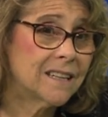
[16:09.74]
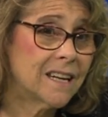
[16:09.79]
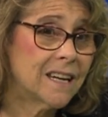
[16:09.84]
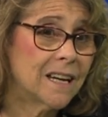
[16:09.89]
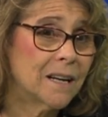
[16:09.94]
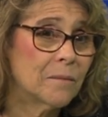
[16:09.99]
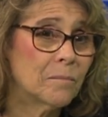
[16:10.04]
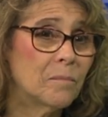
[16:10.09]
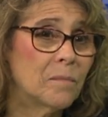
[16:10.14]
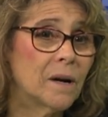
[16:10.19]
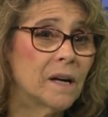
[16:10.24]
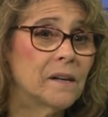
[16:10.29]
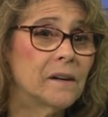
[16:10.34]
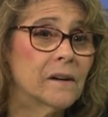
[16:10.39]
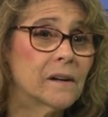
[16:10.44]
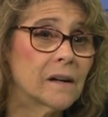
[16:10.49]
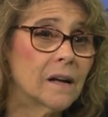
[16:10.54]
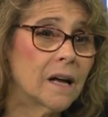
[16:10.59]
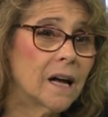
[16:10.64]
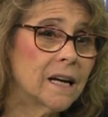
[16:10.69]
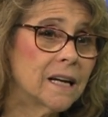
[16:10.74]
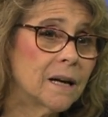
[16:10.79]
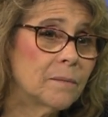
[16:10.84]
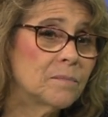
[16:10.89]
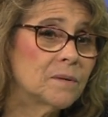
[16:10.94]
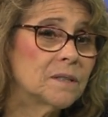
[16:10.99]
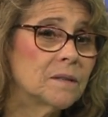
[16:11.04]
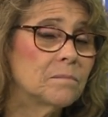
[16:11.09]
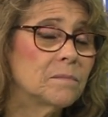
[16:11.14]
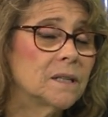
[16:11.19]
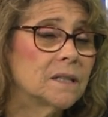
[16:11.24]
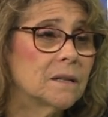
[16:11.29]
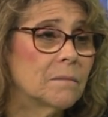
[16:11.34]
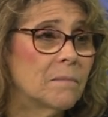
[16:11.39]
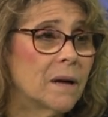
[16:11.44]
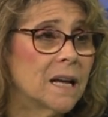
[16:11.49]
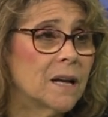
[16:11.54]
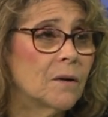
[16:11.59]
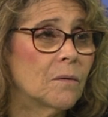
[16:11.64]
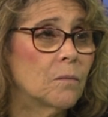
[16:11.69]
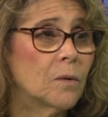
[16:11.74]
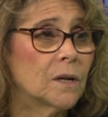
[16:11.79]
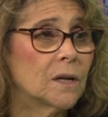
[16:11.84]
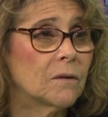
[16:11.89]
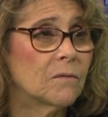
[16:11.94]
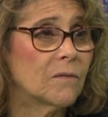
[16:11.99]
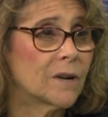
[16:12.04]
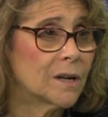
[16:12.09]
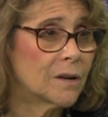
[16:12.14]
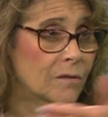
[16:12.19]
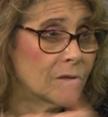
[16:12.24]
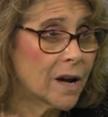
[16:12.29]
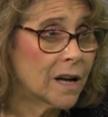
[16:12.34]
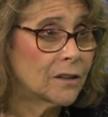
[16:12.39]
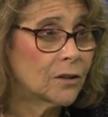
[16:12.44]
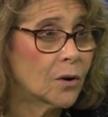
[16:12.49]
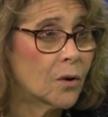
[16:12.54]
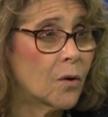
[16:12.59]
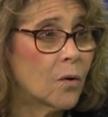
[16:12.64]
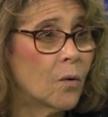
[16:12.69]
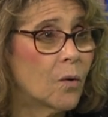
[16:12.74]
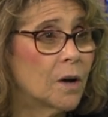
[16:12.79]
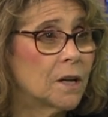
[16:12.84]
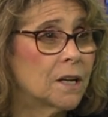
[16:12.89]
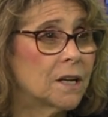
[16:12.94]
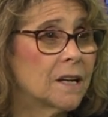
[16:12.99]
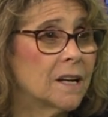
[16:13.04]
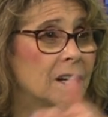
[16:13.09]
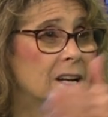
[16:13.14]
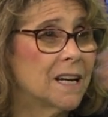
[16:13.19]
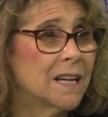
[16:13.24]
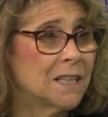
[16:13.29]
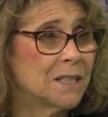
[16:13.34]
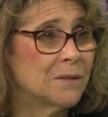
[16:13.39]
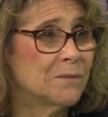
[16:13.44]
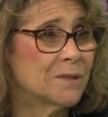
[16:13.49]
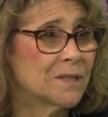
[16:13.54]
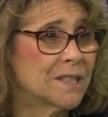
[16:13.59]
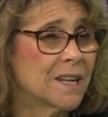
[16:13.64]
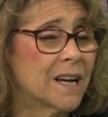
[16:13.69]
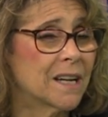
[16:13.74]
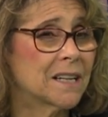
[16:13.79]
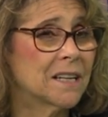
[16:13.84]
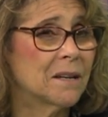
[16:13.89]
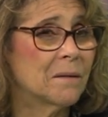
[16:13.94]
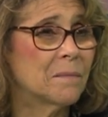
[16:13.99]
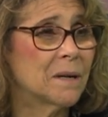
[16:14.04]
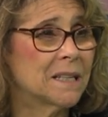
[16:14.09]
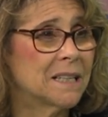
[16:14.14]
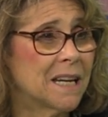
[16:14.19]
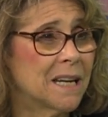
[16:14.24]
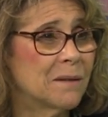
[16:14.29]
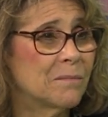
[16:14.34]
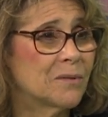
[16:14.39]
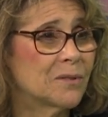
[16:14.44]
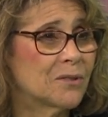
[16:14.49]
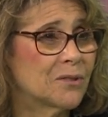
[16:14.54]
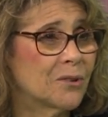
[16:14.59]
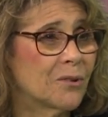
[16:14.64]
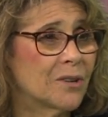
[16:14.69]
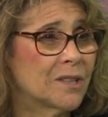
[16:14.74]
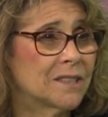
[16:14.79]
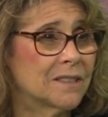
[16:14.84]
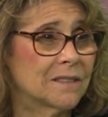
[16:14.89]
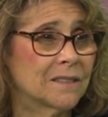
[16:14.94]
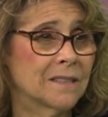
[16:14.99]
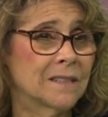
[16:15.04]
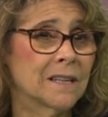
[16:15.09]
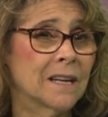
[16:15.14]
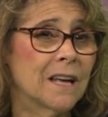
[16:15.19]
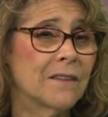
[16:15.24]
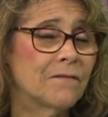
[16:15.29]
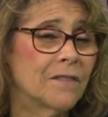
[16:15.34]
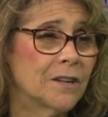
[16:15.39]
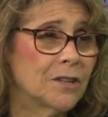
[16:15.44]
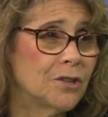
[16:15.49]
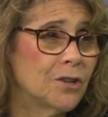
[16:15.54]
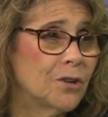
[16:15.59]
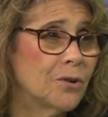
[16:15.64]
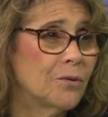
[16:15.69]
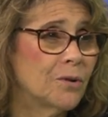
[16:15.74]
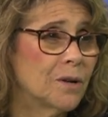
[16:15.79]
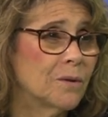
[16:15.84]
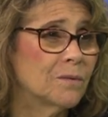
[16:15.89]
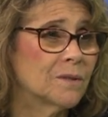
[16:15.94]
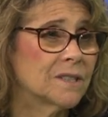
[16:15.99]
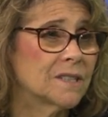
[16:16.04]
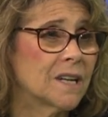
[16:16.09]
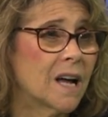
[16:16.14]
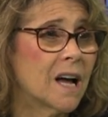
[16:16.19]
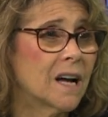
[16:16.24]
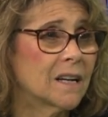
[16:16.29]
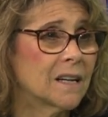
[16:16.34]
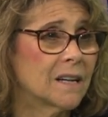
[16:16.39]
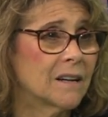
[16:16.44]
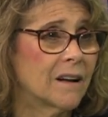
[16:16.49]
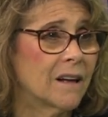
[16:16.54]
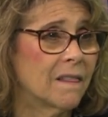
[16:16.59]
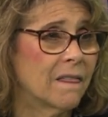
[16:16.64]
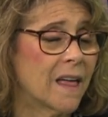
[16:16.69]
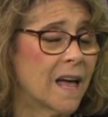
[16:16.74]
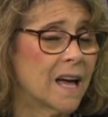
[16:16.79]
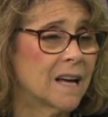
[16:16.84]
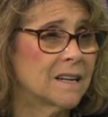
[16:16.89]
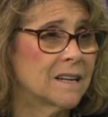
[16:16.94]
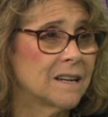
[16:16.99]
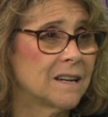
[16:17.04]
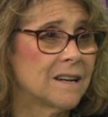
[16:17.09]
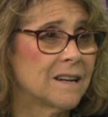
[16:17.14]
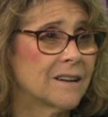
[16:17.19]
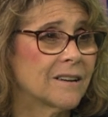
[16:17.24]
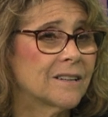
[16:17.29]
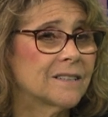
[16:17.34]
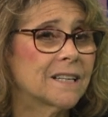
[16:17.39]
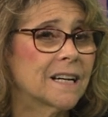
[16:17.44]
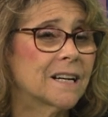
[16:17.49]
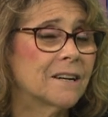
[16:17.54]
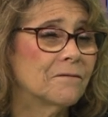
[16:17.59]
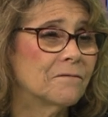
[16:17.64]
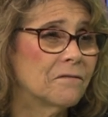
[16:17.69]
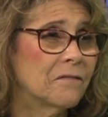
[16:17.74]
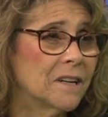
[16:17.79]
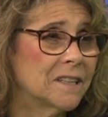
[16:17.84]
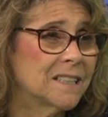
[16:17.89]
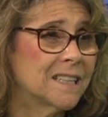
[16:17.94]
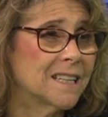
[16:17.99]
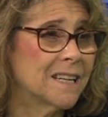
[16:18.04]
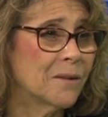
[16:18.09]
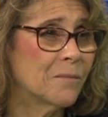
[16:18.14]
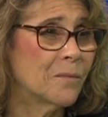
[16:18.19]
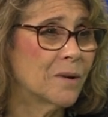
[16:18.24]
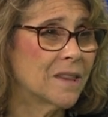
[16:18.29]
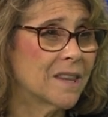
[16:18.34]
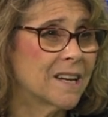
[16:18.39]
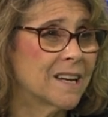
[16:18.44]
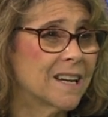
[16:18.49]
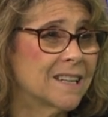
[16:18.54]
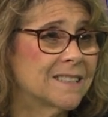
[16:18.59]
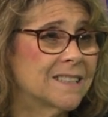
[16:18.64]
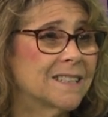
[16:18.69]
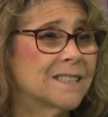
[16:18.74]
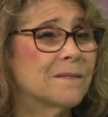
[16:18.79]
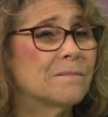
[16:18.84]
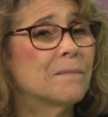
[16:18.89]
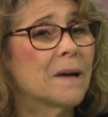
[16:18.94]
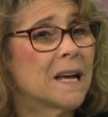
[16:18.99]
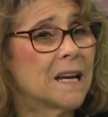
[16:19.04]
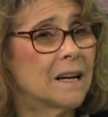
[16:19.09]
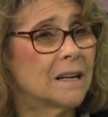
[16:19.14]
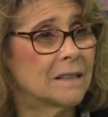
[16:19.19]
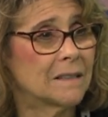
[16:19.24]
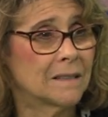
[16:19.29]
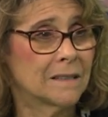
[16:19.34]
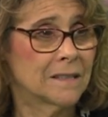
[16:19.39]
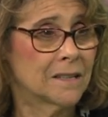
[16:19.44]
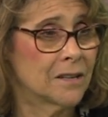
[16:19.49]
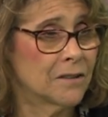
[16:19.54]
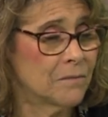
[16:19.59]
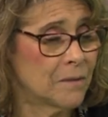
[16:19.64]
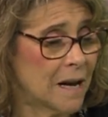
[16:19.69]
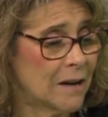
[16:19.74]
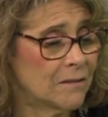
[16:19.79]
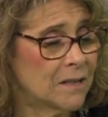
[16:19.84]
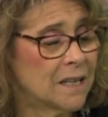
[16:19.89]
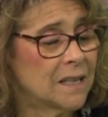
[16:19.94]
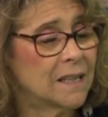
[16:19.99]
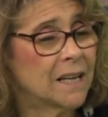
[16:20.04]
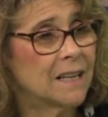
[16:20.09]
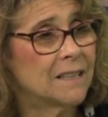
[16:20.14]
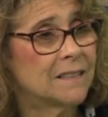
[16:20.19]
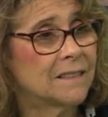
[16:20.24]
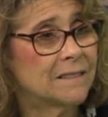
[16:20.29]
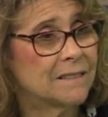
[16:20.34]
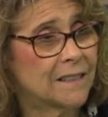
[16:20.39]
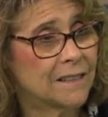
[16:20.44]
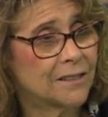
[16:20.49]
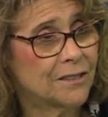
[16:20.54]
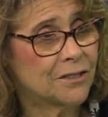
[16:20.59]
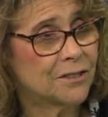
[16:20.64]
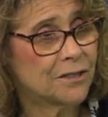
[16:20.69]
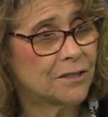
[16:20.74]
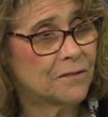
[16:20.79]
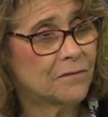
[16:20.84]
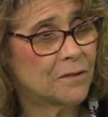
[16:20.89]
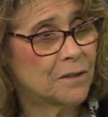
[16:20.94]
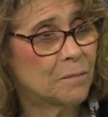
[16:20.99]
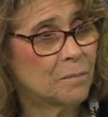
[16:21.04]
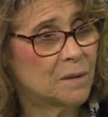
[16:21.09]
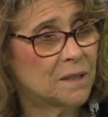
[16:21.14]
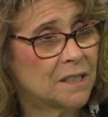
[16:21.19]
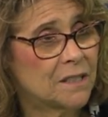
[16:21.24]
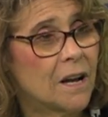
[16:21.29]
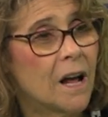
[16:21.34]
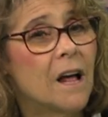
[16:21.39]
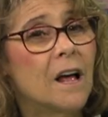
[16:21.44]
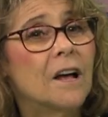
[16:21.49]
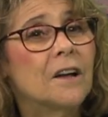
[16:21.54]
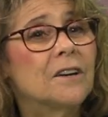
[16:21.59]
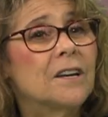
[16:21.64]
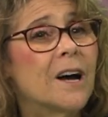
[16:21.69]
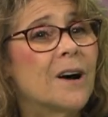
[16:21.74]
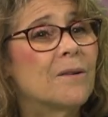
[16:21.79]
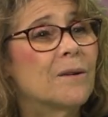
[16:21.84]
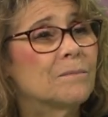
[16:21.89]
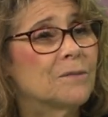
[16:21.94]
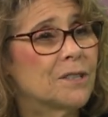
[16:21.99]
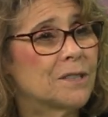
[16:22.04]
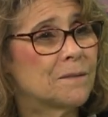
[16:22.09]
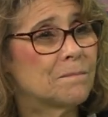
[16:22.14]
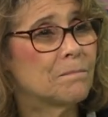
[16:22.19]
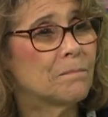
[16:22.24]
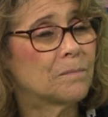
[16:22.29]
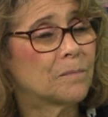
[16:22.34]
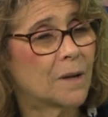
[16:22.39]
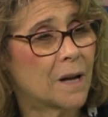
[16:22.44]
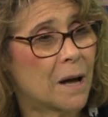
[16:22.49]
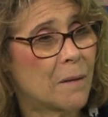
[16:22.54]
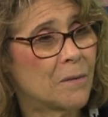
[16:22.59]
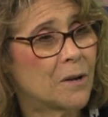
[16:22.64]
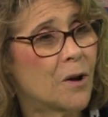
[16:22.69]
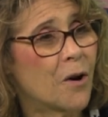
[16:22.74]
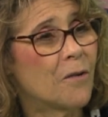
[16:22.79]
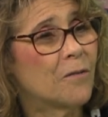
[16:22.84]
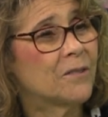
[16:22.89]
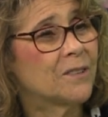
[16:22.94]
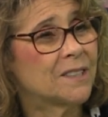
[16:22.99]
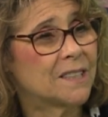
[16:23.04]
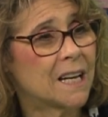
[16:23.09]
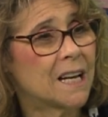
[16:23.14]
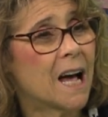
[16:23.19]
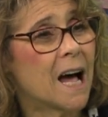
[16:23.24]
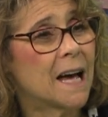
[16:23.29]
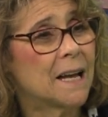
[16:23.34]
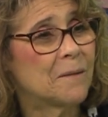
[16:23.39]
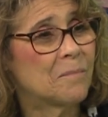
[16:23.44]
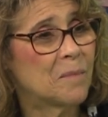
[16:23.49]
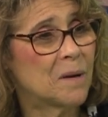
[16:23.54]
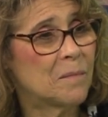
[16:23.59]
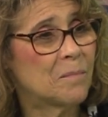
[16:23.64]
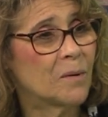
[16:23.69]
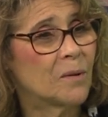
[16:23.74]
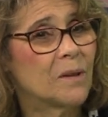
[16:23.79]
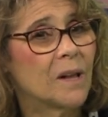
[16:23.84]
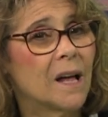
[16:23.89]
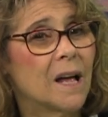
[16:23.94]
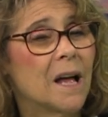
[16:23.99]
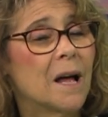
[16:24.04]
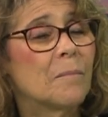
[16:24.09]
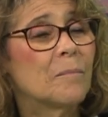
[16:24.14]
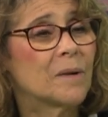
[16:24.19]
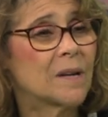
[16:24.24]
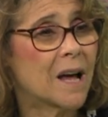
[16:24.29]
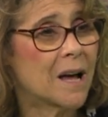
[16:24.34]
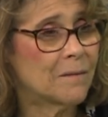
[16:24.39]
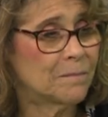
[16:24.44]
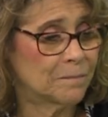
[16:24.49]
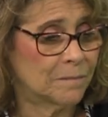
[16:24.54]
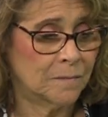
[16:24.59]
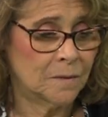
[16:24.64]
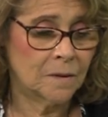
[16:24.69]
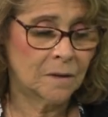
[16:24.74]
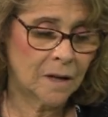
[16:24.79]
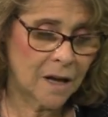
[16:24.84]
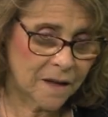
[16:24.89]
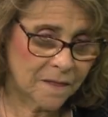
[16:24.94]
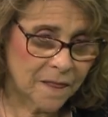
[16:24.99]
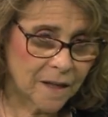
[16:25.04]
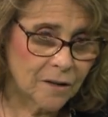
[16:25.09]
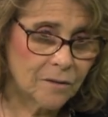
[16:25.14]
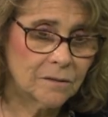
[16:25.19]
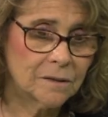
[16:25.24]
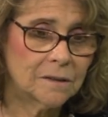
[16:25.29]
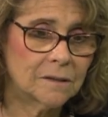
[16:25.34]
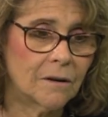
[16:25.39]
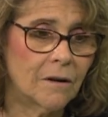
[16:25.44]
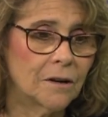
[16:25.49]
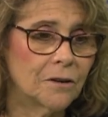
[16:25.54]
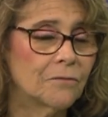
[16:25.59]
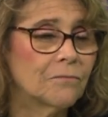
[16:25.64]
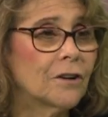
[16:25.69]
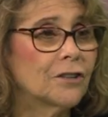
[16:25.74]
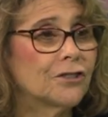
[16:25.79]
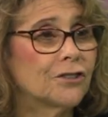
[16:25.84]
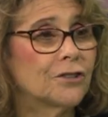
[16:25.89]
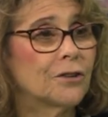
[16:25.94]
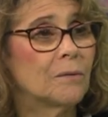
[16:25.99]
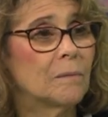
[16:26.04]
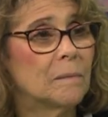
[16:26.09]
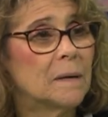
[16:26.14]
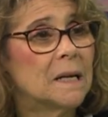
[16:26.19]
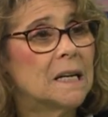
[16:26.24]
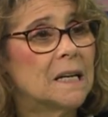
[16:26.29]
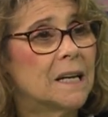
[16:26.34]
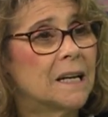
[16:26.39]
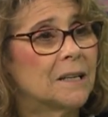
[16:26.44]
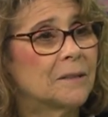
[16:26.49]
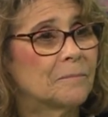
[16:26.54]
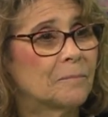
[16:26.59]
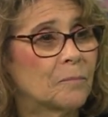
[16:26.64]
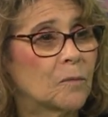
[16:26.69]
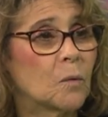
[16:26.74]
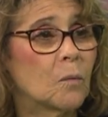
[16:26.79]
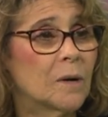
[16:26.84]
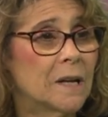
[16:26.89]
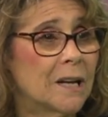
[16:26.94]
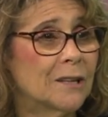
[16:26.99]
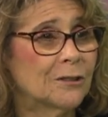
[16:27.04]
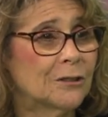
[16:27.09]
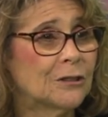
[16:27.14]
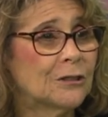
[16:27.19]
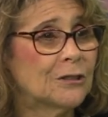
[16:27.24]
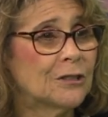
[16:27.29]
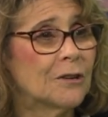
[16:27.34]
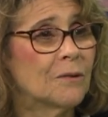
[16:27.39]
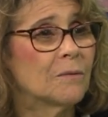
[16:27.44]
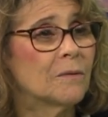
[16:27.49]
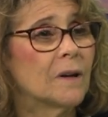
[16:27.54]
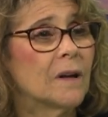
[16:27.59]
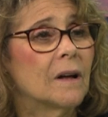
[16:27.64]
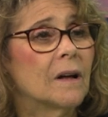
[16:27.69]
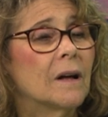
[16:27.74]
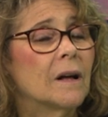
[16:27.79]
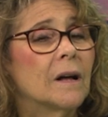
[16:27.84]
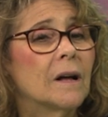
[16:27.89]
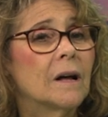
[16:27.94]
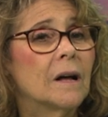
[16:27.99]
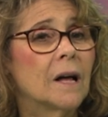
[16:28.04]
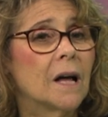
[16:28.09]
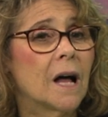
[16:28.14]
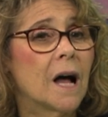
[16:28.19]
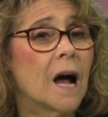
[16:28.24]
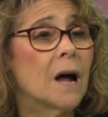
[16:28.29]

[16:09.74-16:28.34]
thing, but I happened to meet the mayor when I went around the corner, and he was knocking on my neighbor's doors. If I knew he was knocking on that, because I confronted him with it, I said to Mayor, are you out here getting signatures for your petition? No, I'm just coming over to say hi to people. But I, I think I was on a rush to a meeting. What else is new? Mm-hmm.